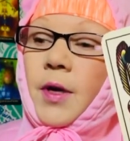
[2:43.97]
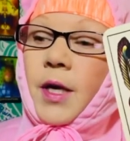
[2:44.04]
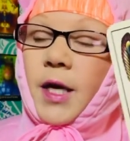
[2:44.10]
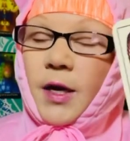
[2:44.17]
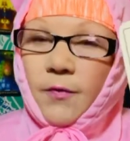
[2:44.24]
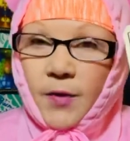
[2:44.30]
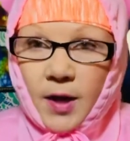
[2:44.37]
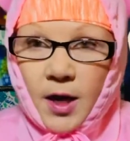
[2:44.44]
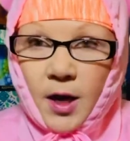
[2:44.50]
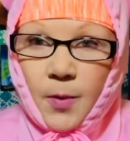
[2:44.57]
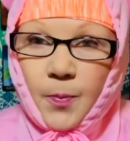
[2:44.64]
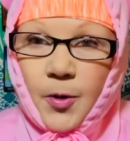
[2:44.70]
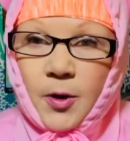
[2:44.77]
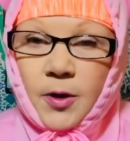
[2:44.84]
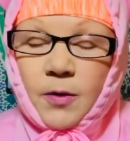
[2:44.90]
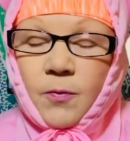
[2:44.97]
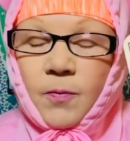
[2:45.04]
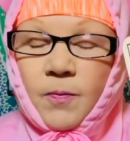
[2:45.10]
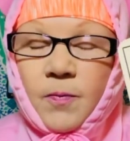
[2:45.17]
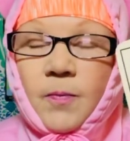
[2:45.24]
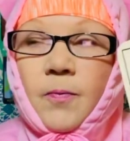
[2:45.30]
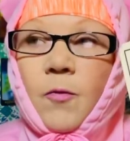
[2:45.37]
giving up on,
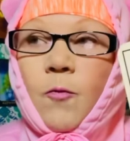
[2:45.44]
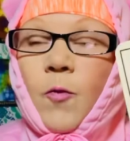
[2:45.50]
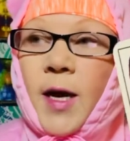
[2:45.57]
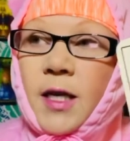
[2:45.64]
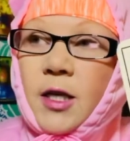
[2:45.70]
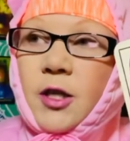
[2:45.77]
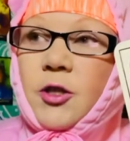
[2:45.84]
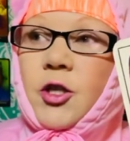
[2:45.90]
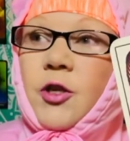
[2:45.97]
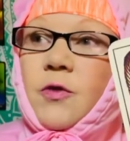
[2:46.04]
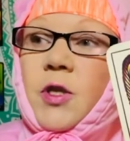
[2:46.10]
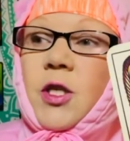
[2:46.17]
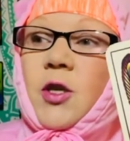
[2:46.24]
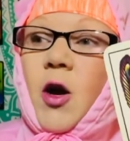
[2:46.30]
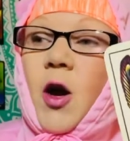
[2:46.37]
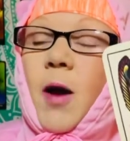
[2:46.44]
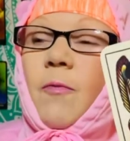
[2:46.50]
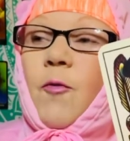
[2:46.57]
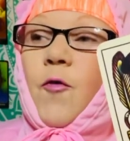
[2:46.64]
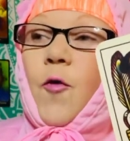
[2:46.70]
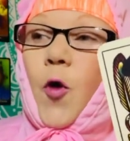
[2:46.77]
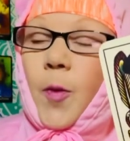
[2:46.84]
when did you stop
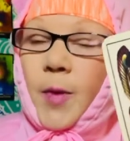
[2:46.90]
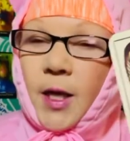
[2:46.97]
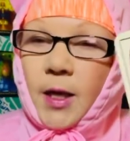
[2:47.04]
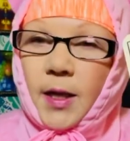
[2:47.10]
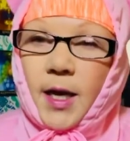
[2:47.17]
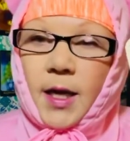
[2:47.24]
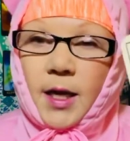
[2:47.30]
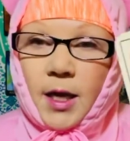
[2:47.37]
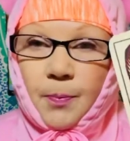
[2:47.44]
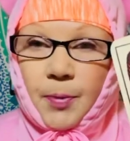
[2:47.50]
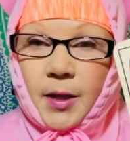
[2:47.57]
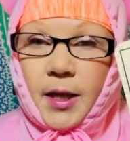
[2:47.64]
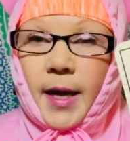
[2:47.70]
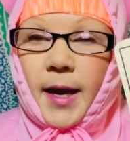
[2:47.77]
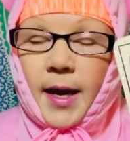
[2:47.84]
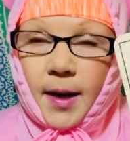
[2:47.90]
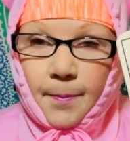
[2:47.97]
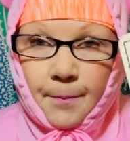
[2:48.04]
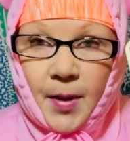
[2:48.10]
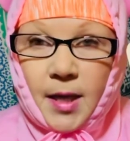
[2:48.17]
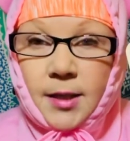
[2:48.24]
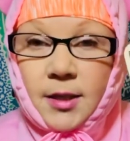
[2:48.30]
formulating a plan
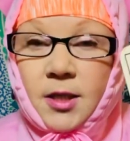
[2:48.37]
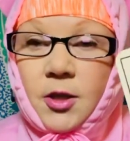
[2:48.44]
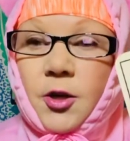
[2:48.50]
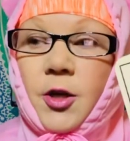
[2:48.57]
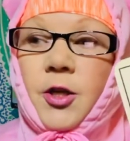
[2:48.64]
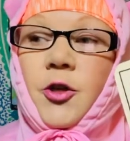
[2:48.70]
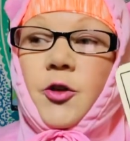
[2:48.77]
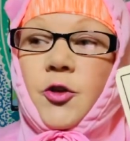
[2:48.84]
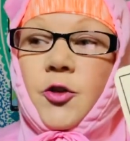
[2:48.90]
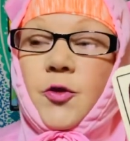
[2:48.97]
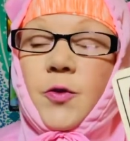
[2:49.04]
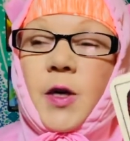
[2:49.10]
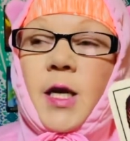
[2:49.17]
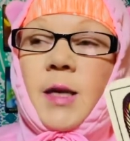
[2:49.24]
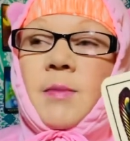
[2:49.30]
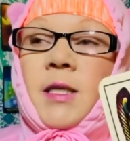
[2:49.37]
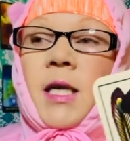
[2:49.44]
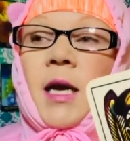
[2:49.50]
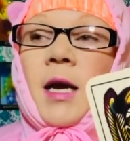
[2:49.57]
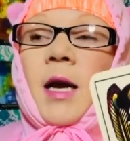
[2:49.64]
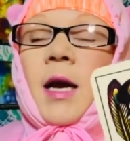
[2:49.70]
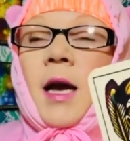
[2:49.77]
based on your dreams
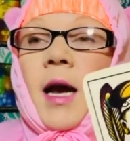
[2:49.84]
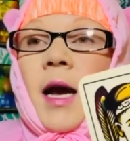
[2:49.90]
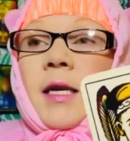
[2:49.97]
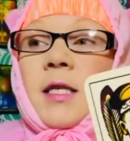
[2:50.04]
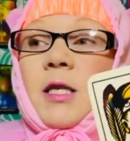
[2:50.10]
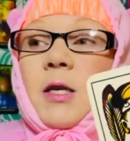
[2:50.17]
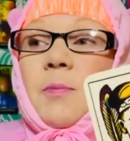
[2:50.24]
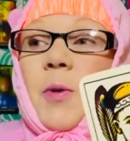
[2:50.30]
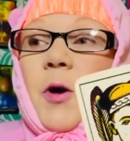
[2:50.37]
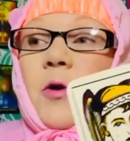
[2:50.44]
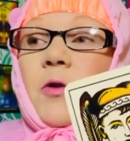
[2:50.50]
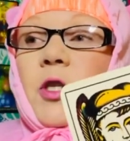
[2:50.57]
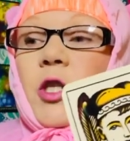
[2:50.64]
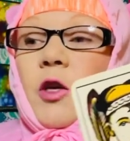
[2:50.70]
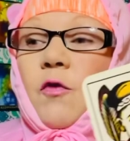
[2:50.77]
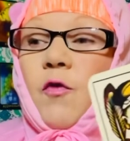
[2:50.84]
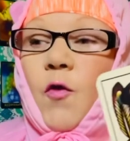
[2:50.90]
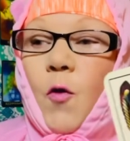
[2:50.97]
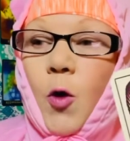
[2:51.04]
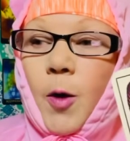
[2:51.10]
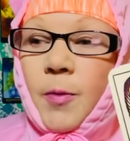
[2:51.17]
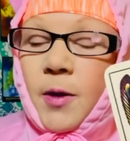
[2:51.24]
as opposed
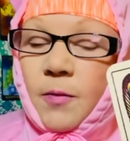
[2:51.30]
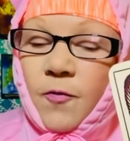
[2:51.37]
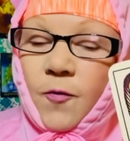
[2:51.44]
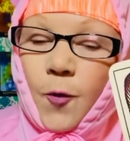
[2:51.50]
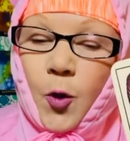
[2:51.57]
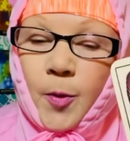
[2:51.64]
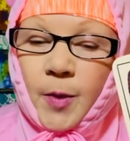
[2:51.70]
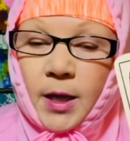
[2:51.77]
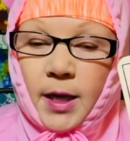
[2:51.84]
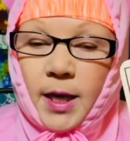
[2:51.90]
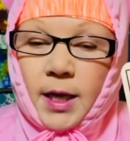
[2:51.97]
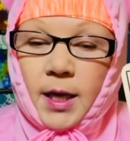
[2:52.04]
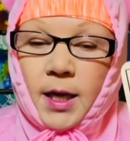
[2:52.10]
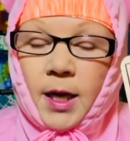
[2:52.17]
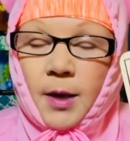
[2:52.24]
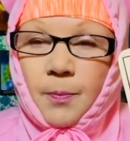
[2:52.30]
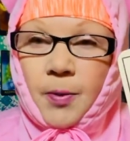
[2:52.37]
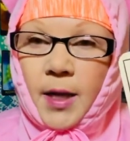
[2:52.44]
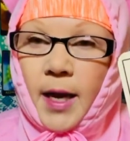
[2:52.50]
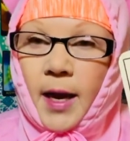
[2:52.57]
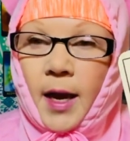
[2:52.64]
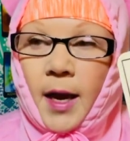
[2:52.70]
to formulating a
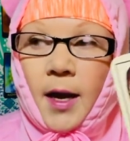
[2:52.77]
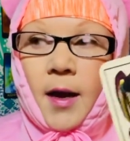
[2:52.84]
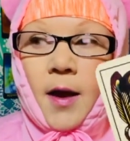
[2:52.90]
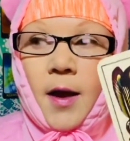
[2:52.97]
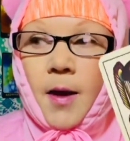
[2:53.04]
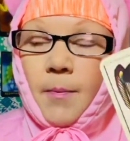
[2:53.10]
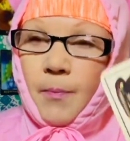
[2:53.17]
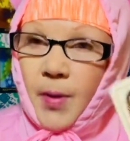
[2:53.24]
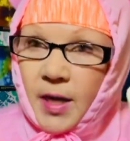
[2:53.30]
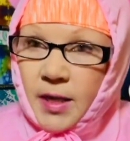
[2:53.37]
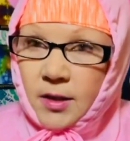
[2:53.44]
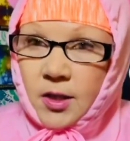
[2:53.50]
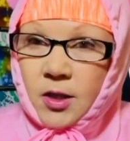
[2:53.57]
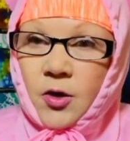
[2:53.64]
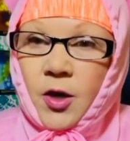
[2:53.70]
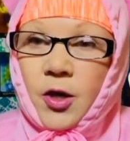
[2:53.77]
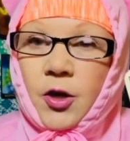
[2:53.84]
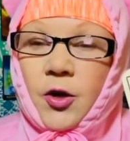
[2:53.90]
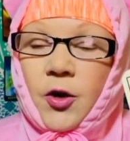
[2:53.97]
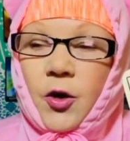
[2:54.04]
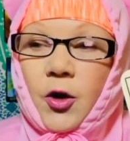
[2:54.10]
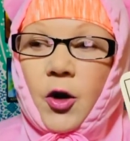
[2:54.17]
plan based on
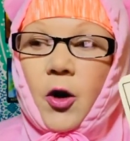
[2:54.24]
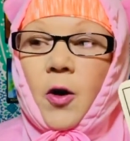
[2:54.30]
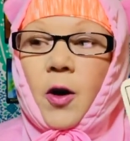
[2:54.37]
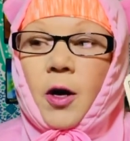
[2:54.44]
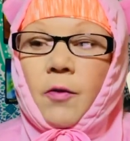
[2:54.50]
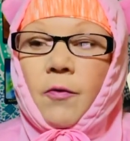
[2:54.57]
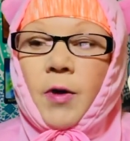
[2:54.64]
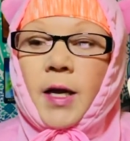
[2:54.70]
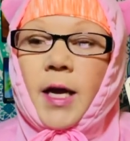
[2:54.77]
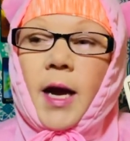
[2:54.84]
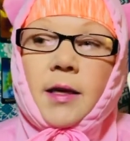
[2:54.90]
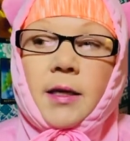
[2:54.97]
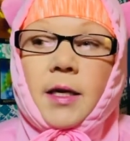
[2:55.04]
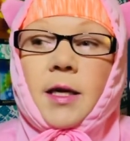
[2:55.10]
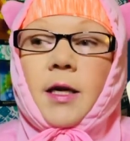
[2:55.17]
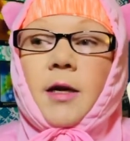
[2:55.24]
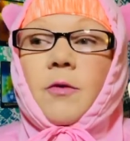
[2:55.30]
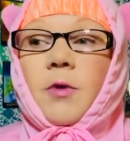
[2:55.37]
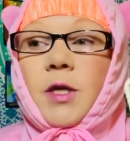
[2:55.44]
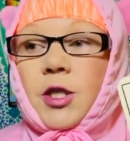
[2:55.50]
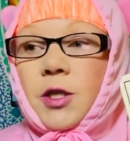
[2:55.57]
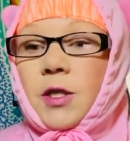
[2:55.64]
your current reality,
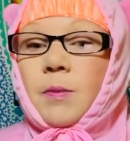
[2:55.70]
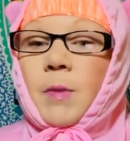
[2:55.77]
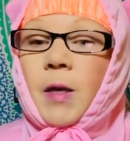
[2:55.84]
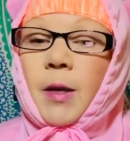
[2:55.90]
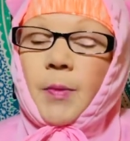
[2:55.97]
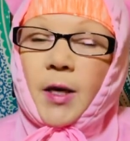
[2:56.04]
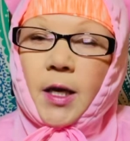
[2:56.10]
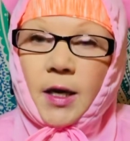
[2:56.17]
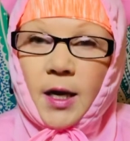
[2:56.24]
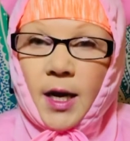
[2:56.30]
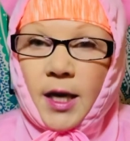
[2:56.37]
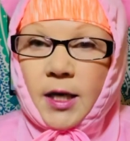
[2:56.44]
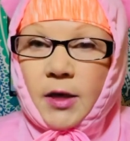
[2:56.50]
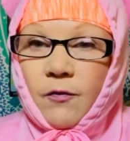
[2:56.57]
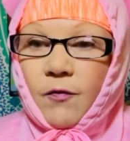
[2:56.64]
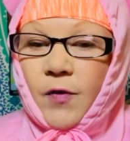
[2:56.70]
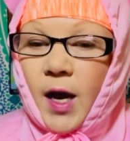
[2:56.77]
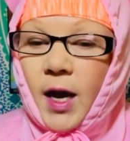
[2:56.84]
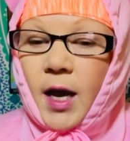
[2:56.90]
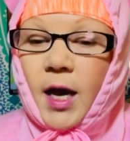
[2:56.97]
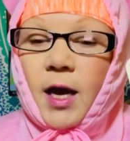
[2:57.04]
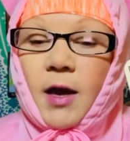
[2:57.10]
which is maybe a
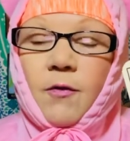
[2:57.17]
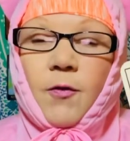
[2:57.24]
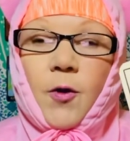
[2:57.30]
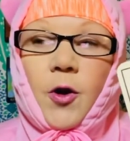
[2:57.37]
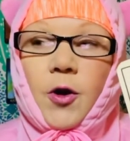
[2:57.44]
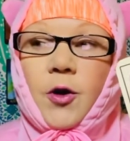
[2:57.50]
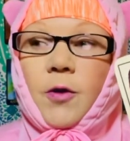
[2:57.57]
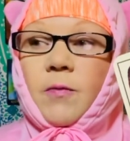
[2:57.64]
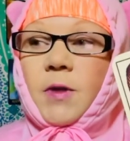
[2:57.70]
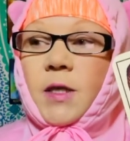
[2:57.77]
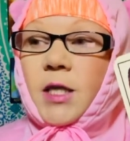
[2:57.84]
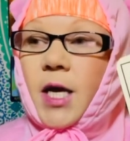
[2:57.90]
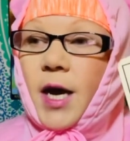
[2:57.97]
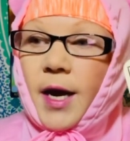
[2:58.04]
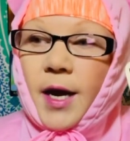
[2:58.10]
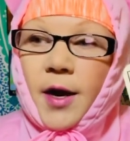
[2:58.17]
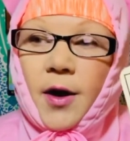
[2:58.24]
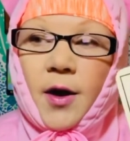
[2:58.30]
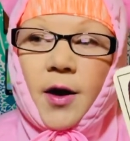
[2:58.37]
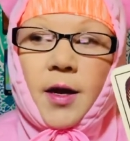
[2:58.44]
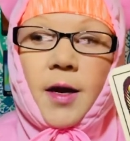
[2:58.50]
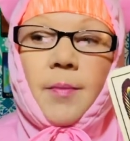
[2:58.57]
9-to-5 or you're
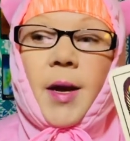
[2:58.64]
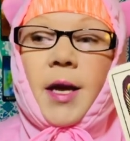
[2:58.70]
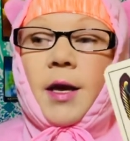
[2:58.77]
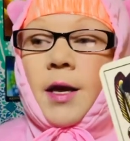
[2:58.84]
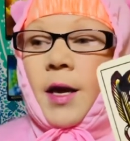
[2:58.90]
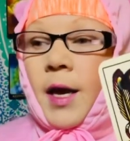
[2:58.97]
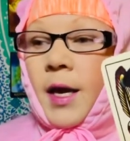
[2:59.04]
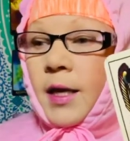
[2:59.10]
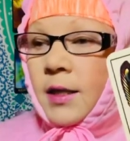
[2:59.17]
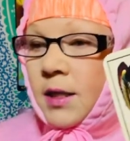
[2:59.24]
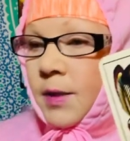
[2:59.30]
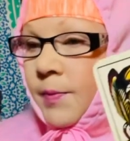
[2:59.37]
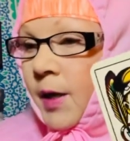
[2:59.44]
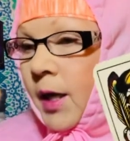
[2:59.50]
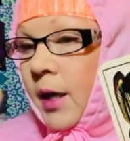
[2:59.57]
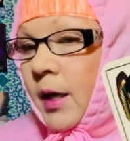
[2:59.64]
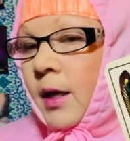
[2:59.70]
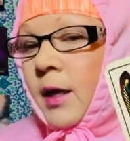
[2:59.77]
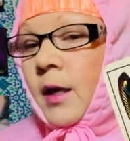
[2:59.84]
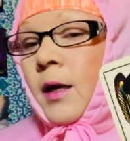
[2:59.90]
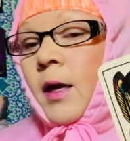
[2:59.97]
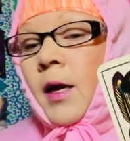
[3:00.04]
retired and making ends meet
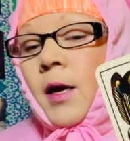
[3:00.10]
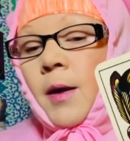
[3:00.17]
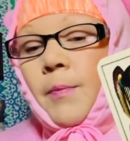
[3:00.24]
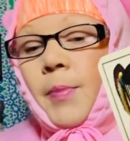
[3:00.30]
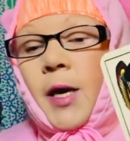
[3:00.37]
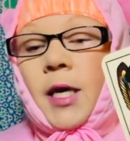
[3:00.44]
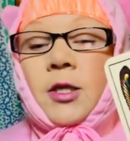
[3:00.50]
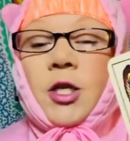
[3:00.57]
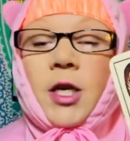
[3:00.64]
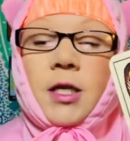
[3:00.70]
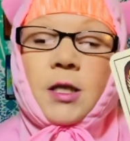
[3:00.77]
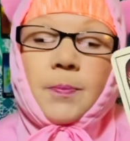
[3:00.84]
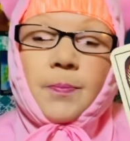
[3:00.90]
and paycheck to